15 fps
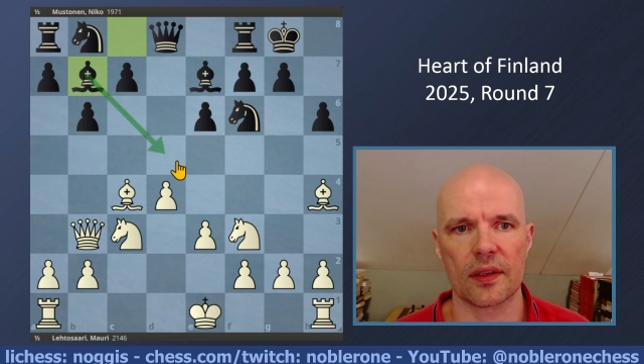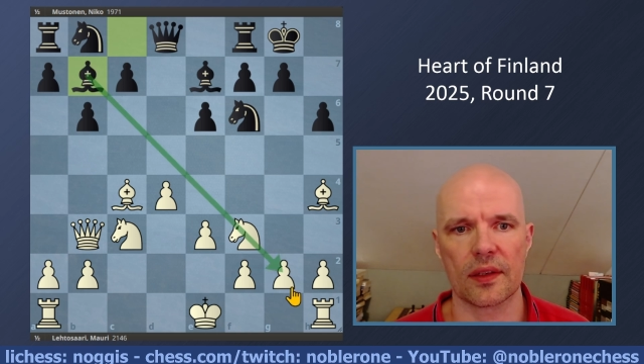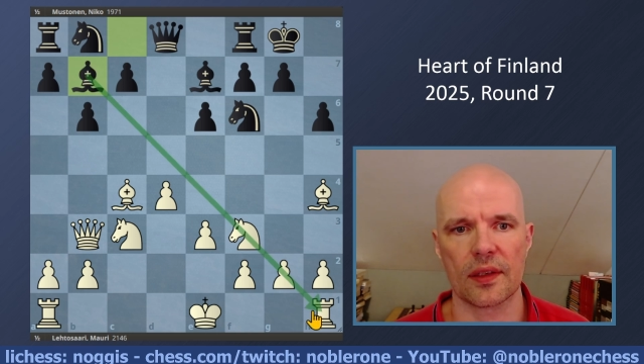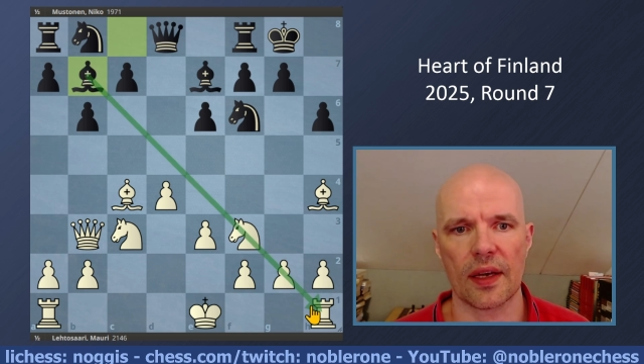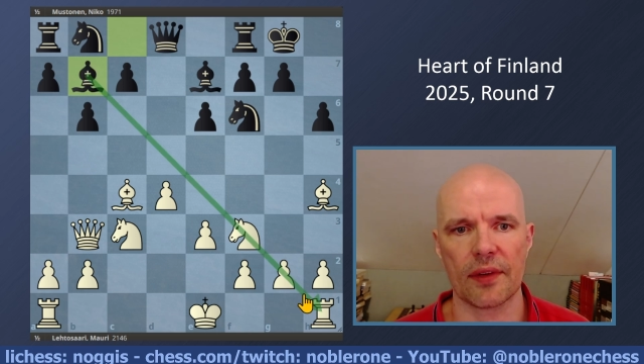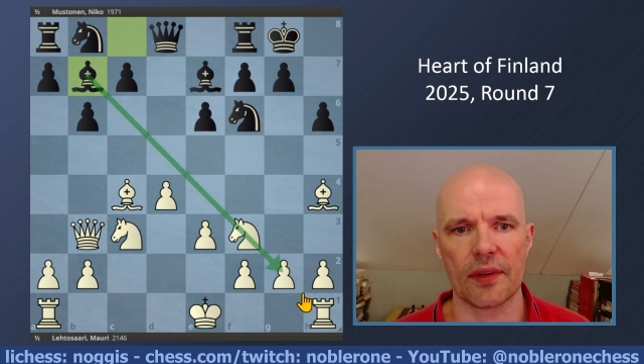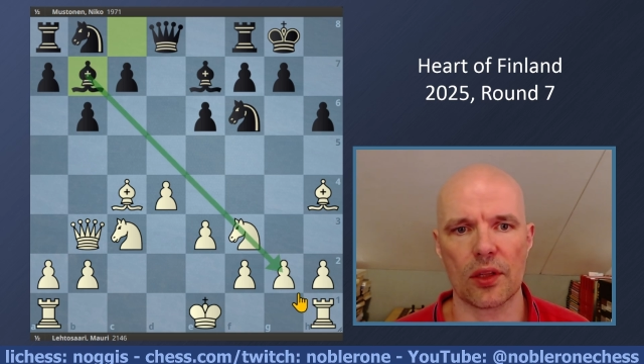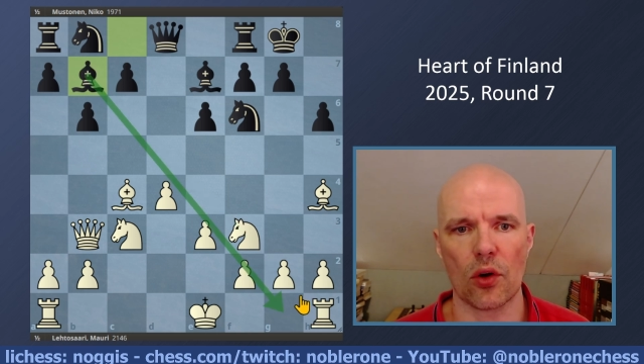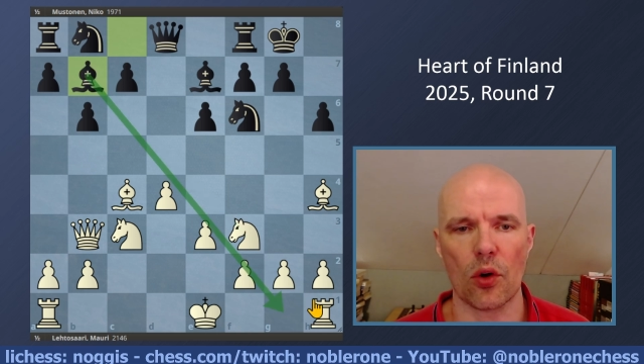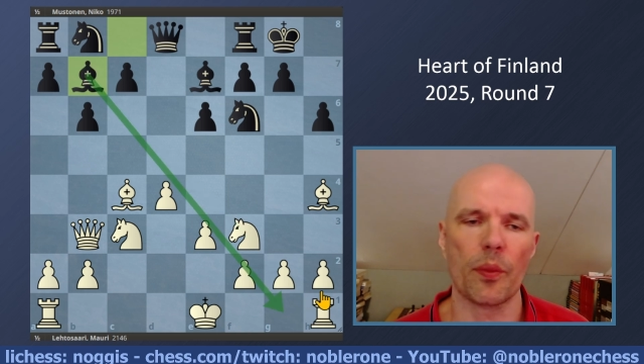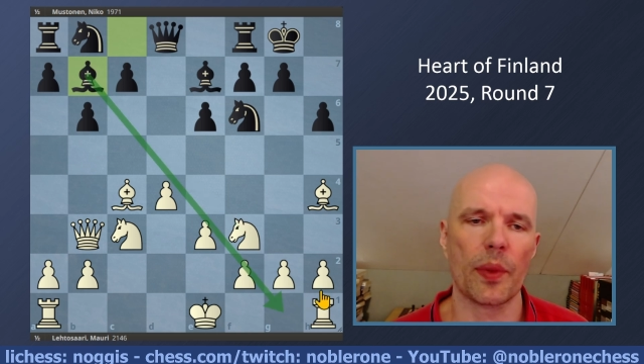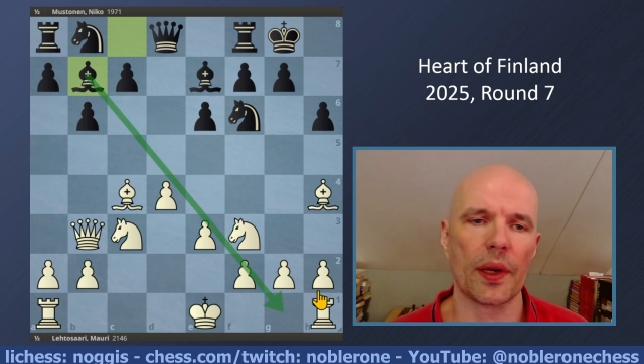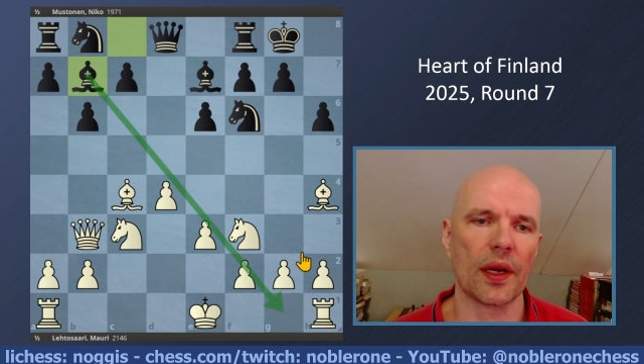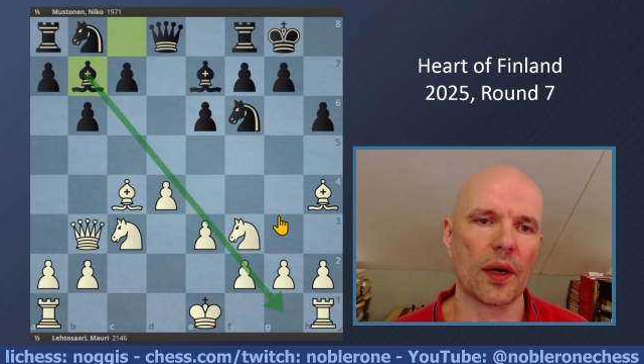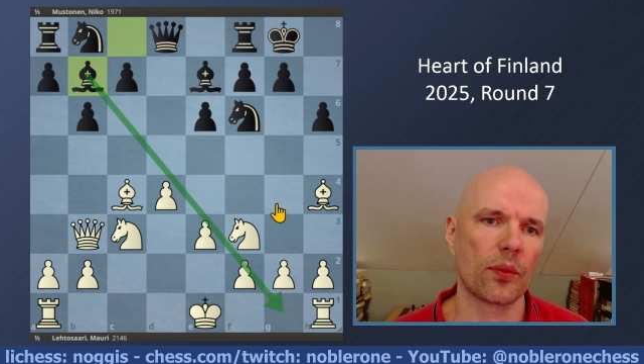have it
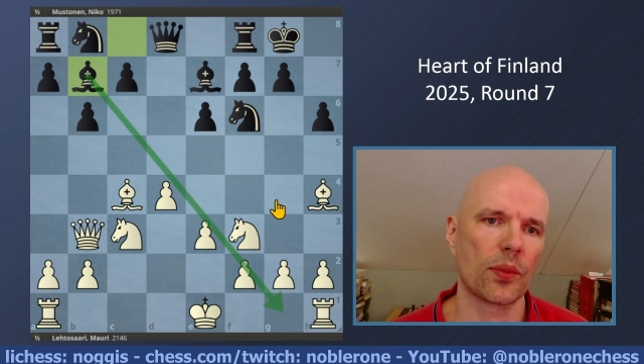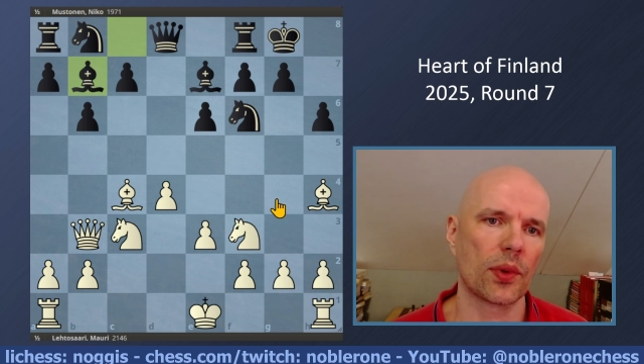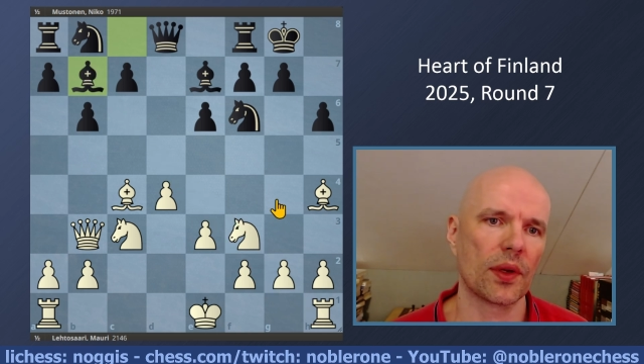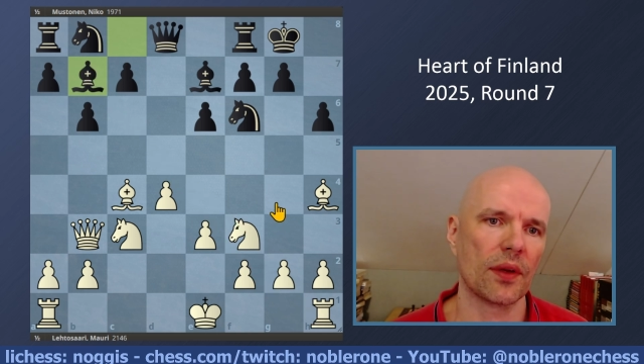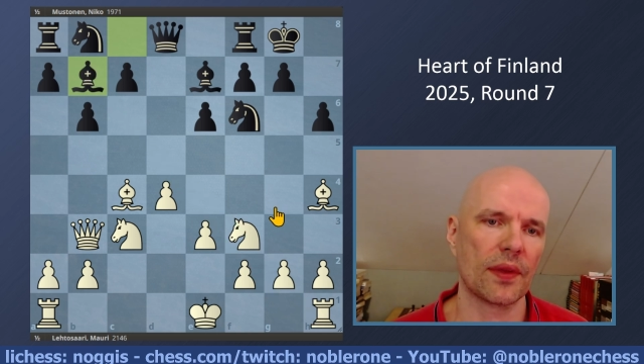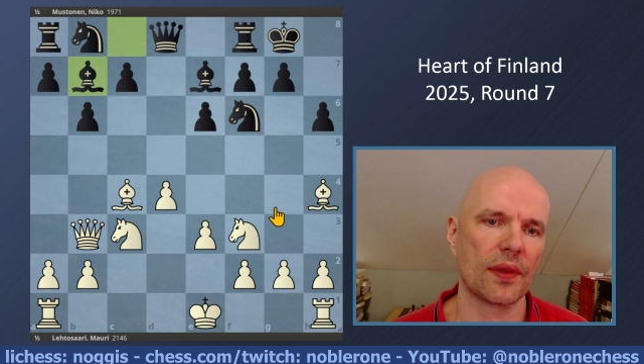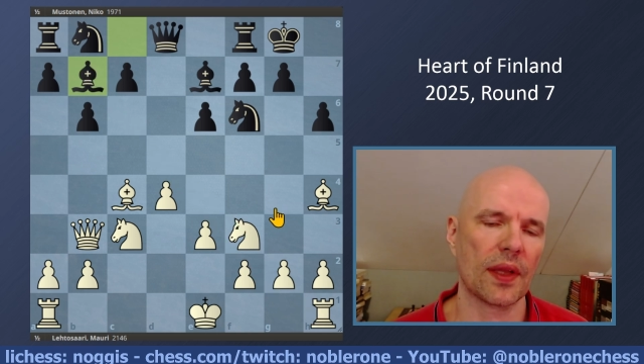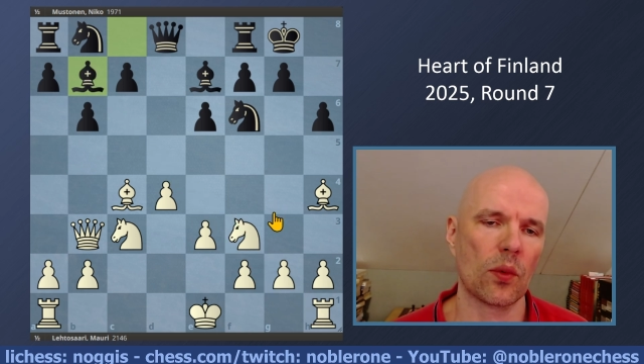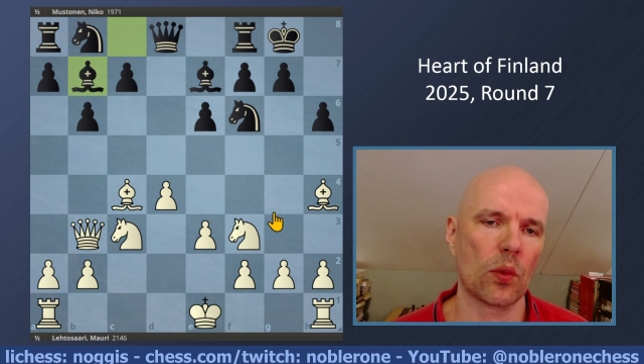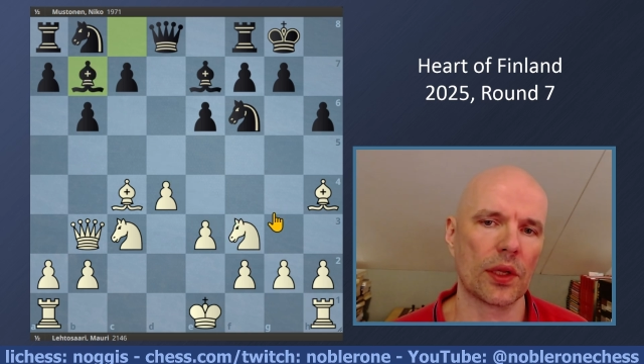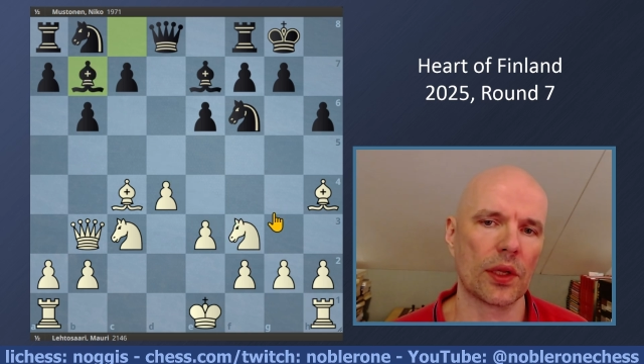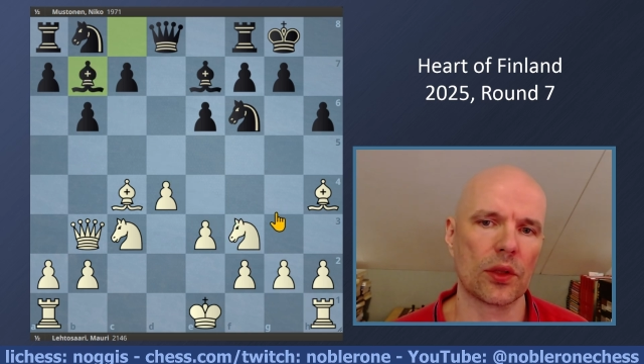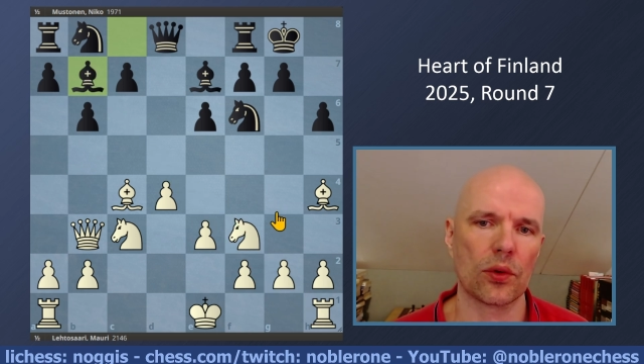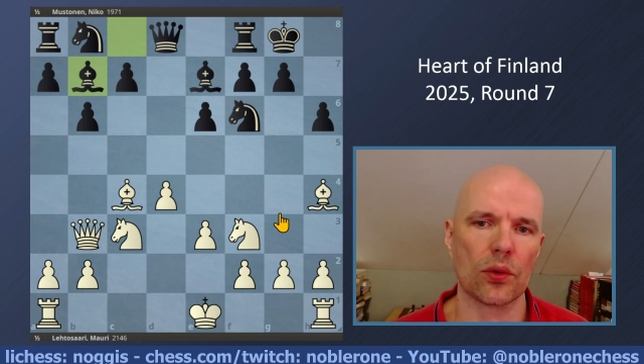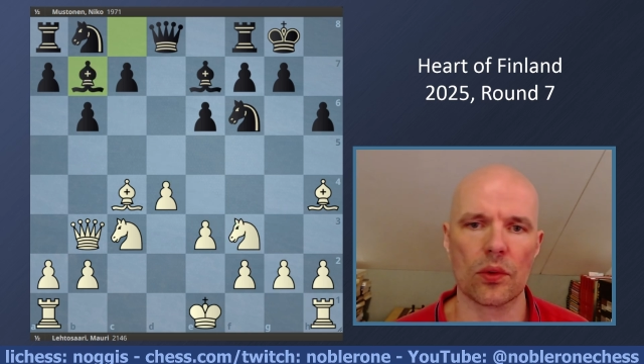open up if they
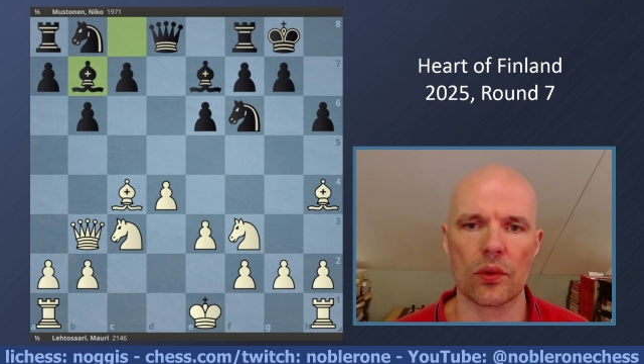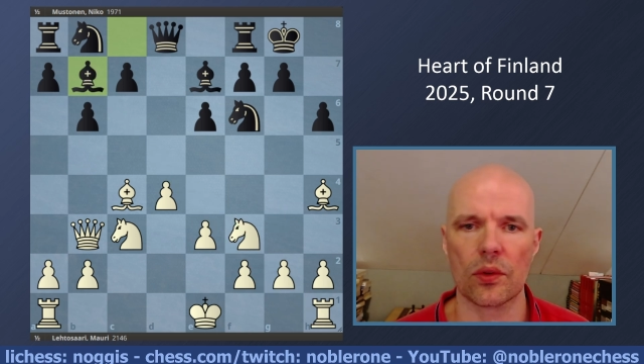want to.